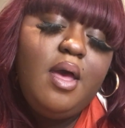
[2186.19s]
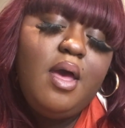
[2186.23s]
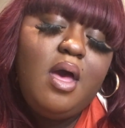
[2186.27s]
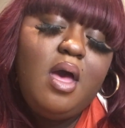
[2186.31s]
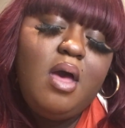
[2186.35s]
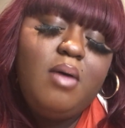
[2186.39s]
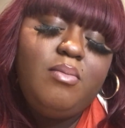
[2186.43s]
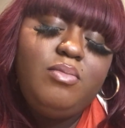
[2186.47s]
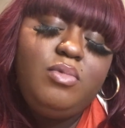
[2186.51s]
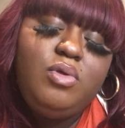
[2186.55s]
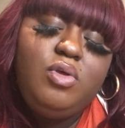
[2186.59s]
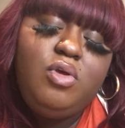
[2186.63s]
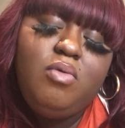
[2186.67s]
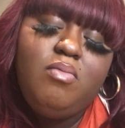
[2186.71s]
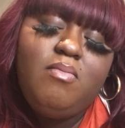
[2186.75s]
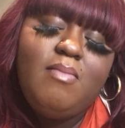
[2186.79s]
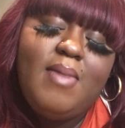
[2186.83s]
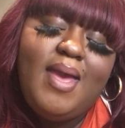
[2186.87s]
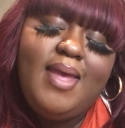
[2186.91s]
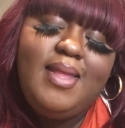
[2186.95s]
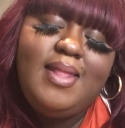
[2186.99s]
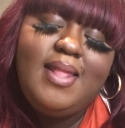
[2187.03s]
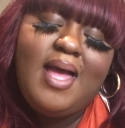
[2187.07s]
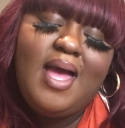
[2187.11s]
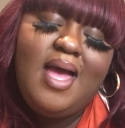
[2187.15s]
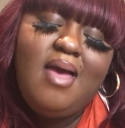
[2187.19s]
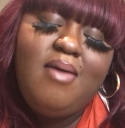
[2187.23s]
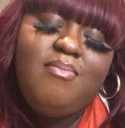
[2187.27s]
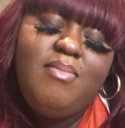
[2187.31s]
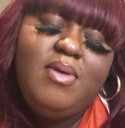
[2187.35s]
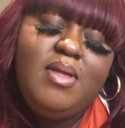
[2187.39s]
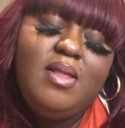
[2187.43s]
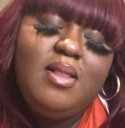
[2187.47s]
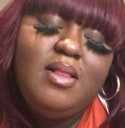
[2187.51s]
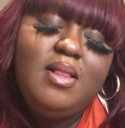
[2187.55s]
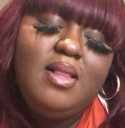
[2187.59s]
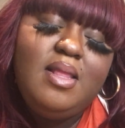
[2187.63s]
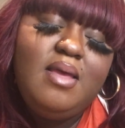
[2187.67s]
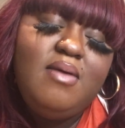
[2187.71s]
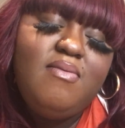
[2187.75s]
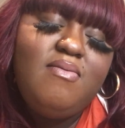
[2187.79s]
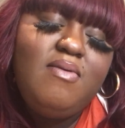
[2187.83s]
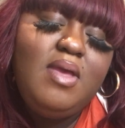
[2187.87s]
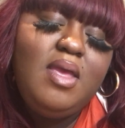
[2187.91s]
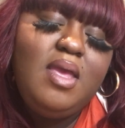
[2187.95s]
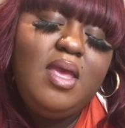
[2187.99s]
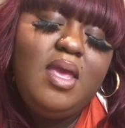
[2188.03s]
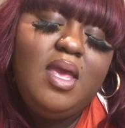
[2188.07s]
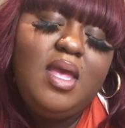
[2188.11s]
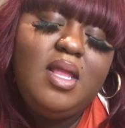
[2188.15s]
Um, you may not have been
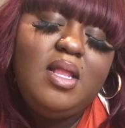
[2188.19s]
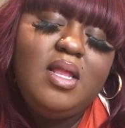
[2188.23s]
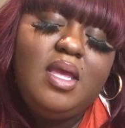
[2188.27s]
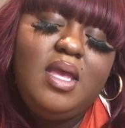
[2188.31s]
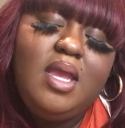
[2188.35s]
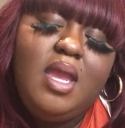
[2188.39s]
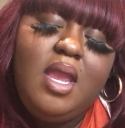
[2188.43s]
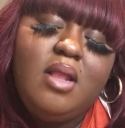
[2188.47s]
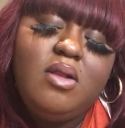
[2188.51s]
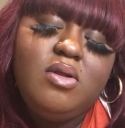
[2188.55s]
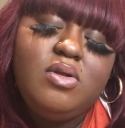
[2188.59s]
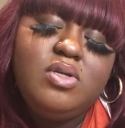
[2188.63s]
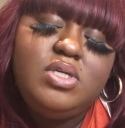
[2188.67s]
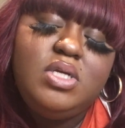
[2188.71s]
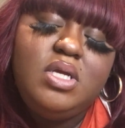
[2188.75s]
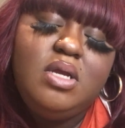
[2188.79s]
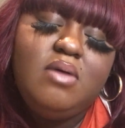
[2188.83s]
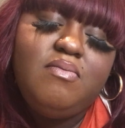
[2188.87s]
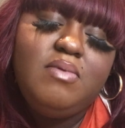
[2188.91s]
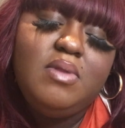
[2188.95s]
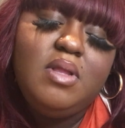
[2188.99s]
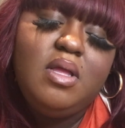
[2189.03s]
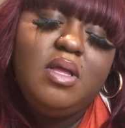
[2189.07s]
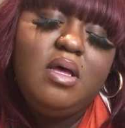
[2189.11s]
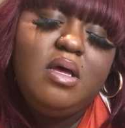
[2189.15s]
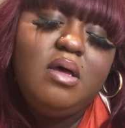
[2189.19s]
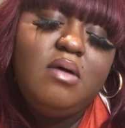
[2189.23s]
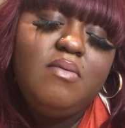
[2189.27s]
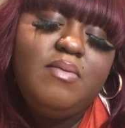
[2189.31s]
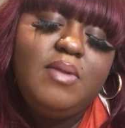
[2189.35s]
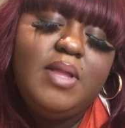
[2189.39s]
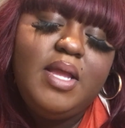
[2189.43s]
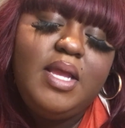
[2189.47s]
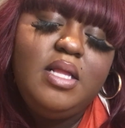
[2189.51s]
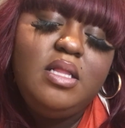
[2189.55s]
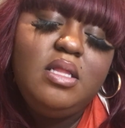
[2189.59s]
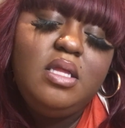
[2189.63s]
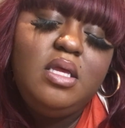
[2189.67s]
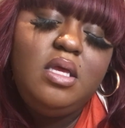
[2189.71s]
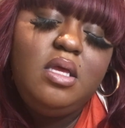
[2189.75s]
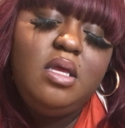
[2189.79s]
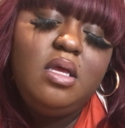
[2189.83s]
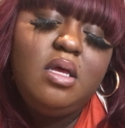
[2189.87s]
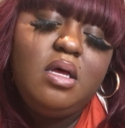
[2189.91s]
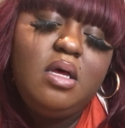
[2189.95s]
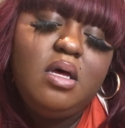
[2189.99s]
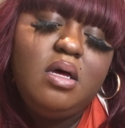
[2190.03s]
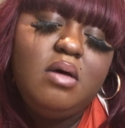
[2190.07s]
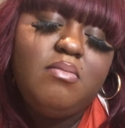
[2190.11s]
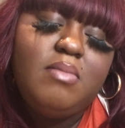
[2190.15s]
living in an energy of love
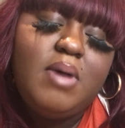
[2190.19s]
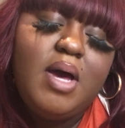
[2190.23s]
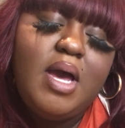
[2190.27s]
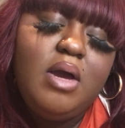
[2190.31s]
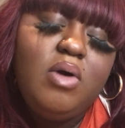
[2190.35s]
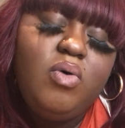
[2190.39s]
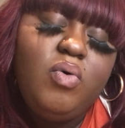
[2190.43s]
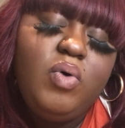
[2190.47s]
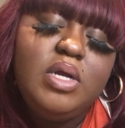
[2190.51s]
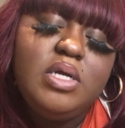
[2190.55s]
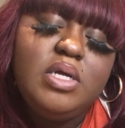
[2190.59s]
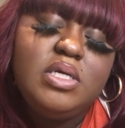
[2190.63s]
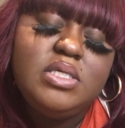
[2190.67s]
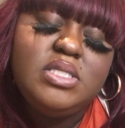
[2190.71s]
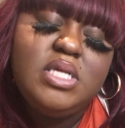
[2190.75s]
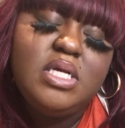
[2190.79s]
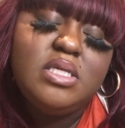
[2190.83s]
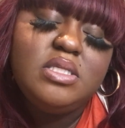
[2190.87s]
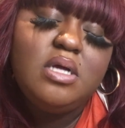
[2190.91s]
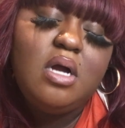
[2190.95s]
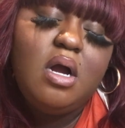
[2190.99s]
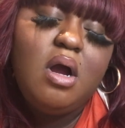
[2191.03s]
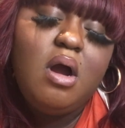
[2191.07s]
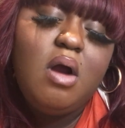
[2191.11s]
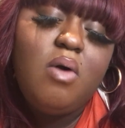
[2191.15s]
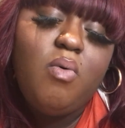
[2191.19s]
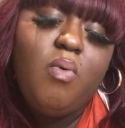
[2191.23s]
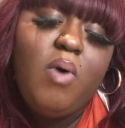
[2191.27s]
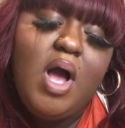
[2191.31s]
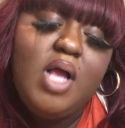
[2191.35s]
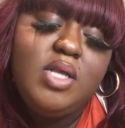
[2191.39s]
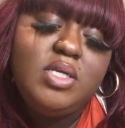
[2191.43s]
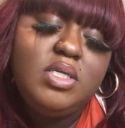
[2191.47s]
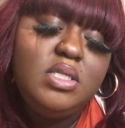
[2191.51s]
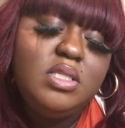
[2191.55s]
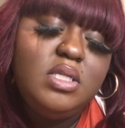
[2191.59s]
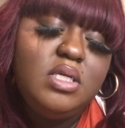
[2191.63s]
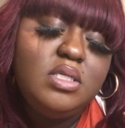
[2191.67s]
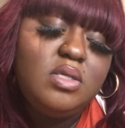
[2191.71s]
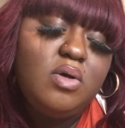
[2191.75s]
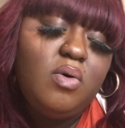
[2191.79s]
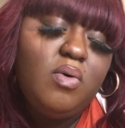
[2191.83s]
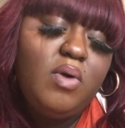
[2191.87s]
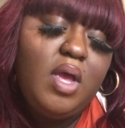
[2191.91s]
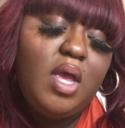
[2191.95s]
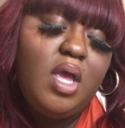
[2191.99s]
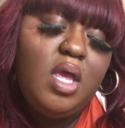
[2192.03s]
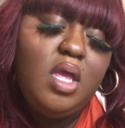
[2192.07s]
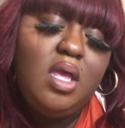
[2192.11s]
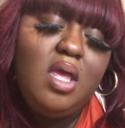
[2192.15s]
lately, um, my Aquarius that are watching this,
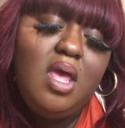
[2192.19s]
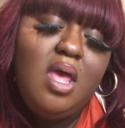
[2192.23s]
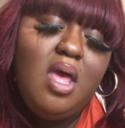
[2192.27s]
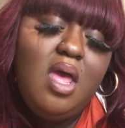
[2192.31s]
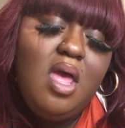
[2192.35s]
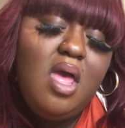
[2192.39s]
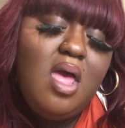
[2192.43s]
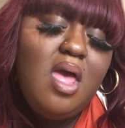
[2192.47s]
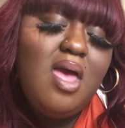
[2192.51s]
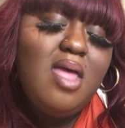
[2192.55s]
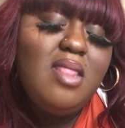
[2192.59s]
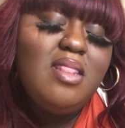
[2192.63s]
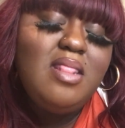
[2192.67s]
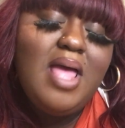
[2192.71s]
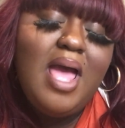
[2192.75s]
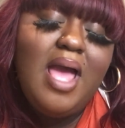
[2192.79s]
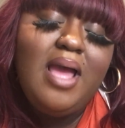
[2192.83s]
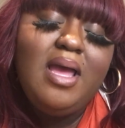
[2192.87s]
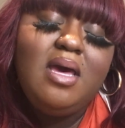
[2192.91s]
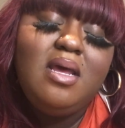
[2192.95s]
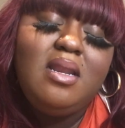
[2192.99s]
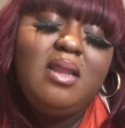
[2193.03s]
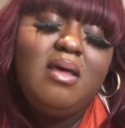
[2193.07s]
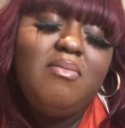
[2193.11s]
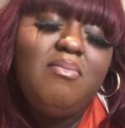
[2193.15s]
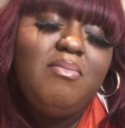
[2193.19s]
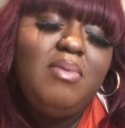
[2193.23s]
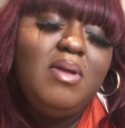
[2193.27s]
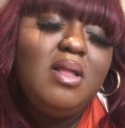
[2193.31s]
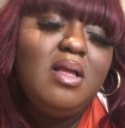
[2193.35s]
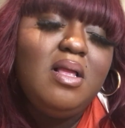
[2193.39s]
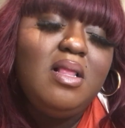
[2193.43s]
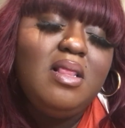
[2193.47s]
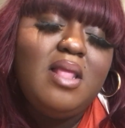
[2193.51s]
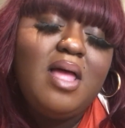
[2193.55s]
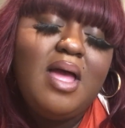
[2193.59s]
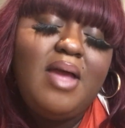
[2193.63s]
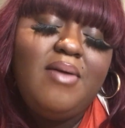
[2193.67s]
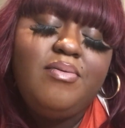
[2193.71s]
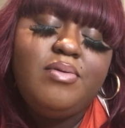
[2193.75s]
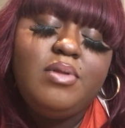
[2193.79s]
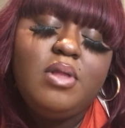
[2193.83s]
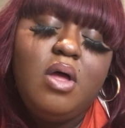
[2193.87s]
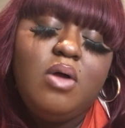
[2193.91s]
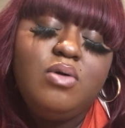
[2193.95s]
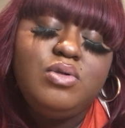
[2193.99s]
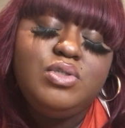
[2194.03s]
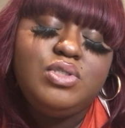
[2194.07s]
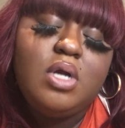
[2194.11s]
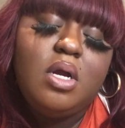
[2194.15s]
okay? And that could have been a
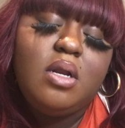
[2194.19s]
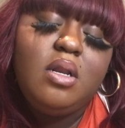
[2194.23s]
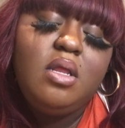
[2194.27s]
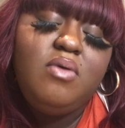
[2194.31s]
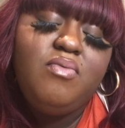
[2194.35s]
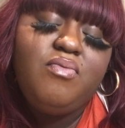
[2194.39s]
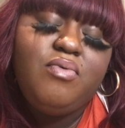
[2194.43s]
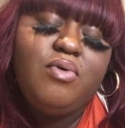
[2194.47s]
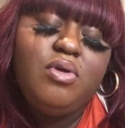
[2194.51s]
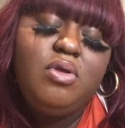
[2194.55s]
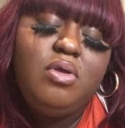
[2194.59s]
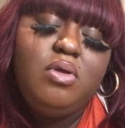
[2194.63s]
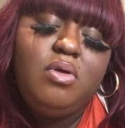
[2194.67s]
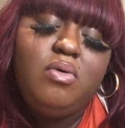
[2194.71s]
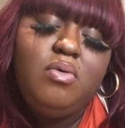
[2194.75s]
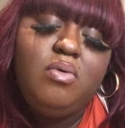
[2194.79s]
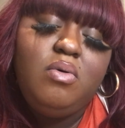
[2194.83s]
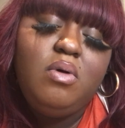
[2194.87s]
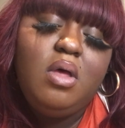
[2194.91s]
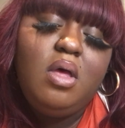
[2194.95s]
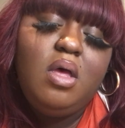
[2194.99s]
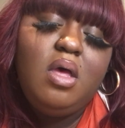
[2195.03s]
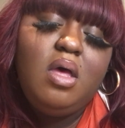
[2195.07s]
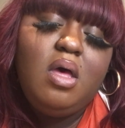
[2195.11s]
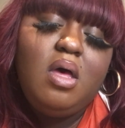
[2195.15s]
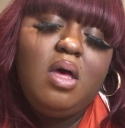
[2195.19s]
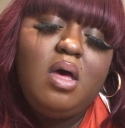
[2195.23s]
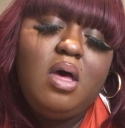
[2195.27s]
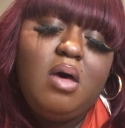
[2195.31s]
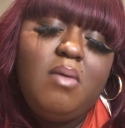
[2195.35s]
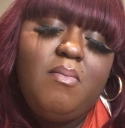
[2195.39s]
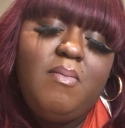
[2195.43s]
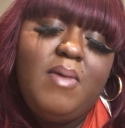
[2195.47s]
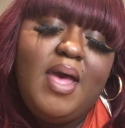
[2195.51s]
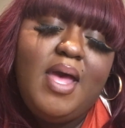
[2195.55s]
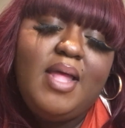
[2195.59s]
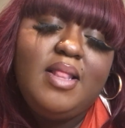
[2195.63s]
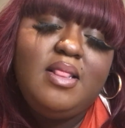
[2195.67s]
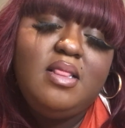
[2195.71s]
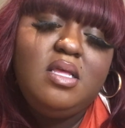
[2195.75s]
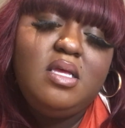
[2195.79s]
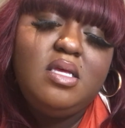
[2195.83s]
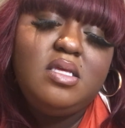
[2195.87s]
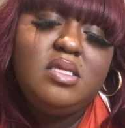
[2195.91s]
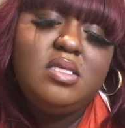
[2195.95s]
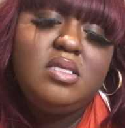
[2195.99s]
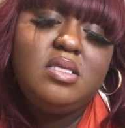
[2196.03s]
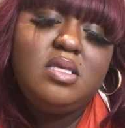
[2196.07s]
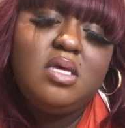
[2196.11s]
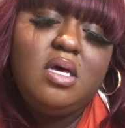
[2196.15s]
lifelong journey for you um, at
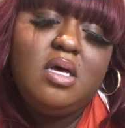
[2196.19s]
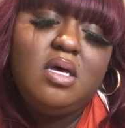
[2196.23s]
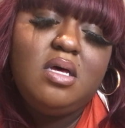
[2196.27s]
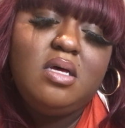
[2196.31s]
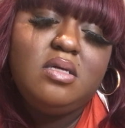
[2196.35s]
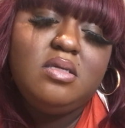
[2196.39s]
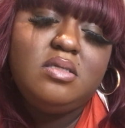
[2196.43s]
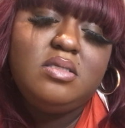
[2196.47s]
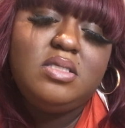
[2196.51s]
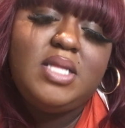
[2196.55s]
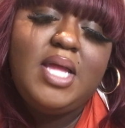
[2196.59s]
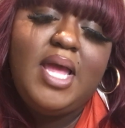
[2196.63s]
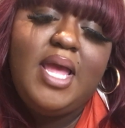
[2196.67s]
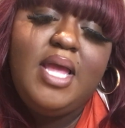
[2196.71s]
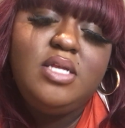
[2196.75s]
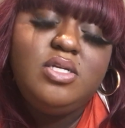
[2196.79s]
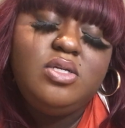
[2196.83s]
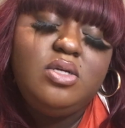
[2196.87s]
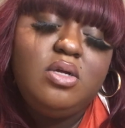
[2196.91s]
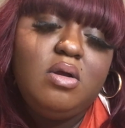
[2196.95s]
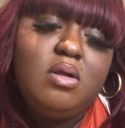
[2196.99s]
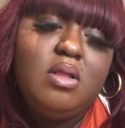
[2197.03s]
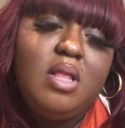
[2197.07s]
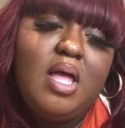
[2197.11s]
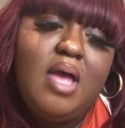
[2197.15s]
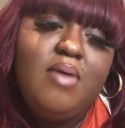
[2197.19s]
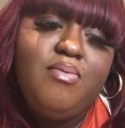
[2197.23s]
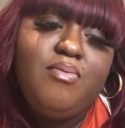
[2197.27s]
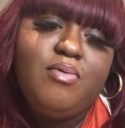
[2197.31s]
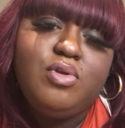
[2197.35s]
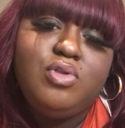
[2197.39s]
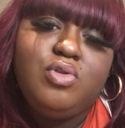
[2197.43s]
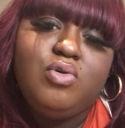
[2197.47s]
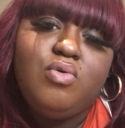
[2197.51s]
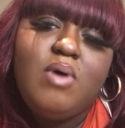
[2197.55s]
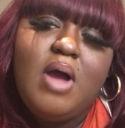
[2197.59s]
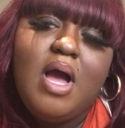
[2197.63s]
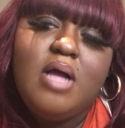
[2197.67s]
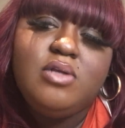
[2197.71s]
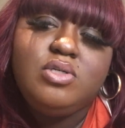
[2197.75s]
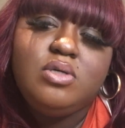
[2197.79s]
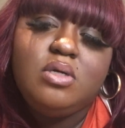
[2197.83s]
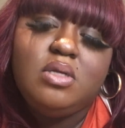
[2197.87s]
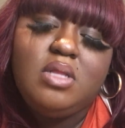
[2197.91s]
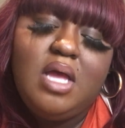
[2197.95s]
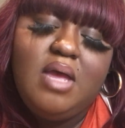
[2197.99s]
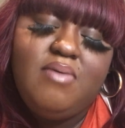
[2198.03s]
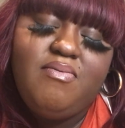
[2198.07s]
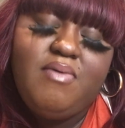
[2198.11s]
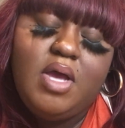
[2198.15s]
this uh, stage in your life or throughout
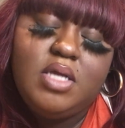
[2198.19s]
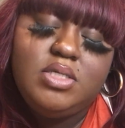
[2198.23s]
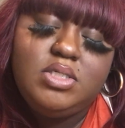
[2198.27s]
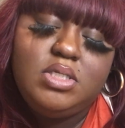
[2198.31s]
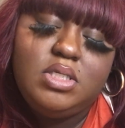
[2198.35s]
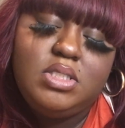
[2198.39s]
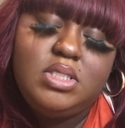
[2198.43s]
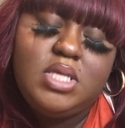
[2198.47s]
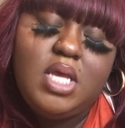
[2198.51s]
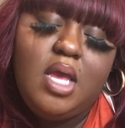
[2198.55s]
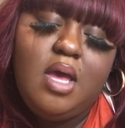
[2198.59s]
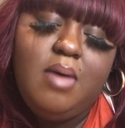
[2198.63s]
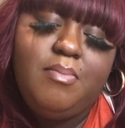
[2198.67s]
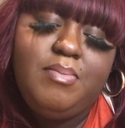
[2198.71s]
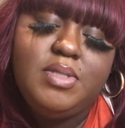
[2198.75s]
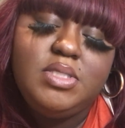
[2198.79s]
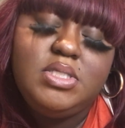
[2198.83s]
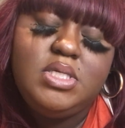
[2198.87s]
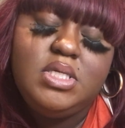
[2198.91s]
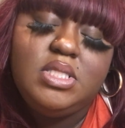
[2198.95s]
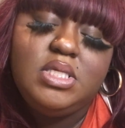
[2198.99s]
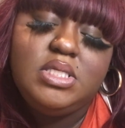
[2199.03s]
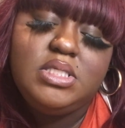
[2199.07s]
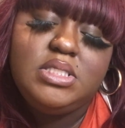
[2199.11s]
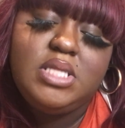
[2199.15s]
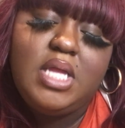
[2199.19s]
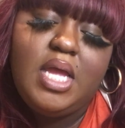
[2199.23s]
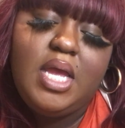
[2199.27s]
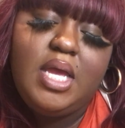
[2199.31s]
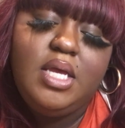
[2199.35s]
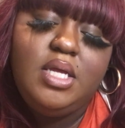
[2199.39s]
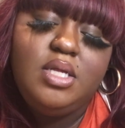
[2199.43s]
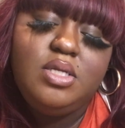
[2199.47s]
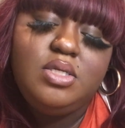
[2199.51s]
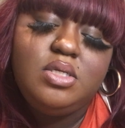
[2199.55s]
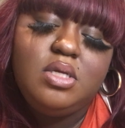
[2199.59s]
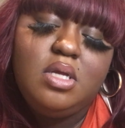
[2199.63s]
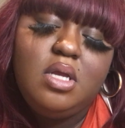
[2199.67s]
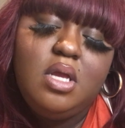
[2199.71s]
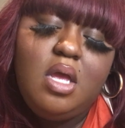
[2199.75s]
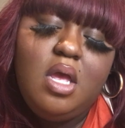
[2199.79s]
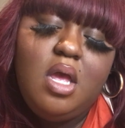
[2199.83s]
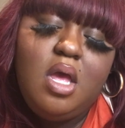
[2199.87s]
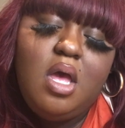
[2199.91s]
your life, I should say, up into this stage.